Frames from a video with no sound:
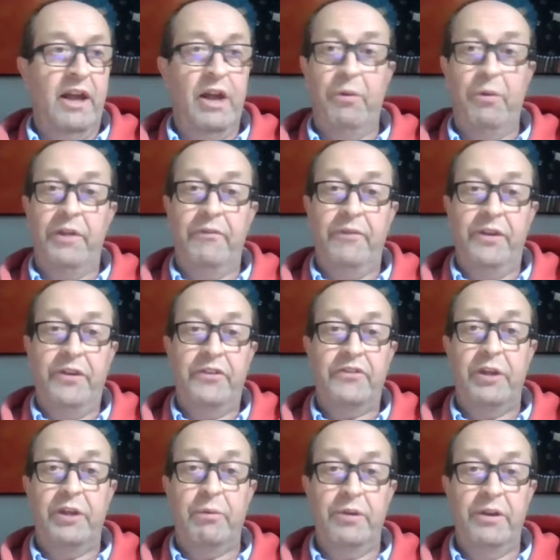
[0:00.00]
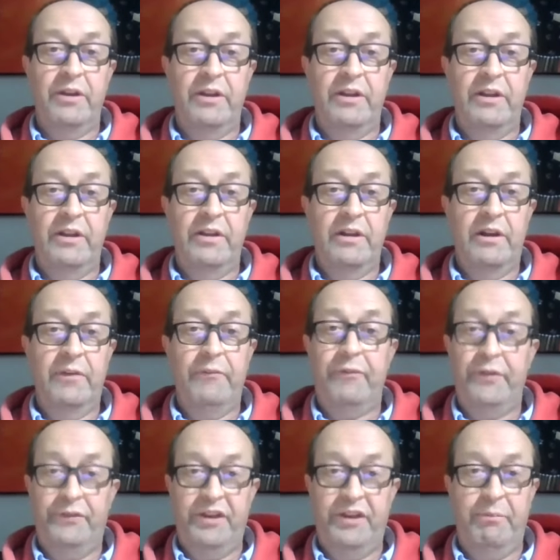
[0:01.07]
And when I finished, they were nearly on
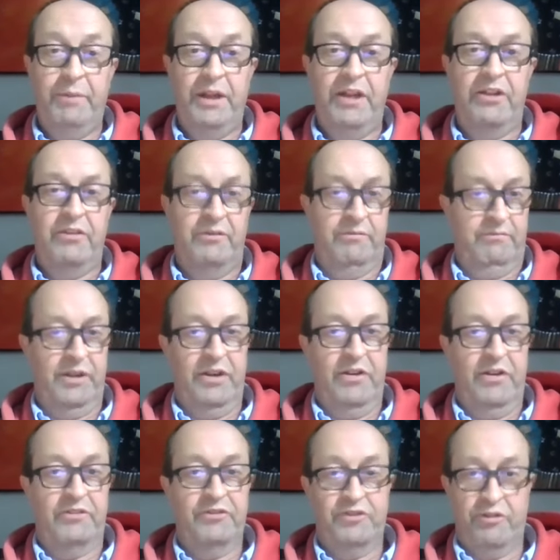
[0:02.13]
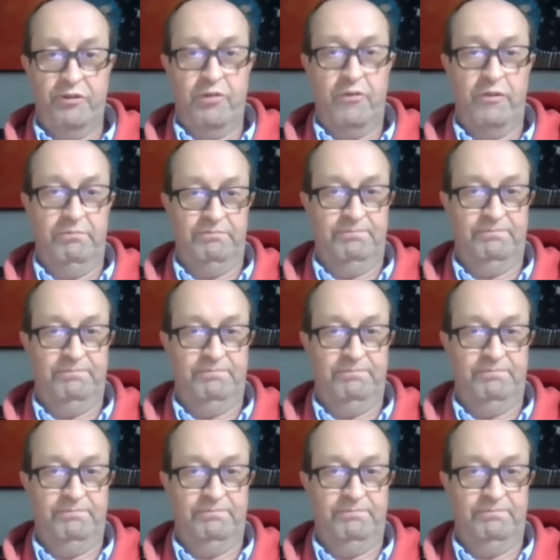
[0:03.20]
15 million year turnover.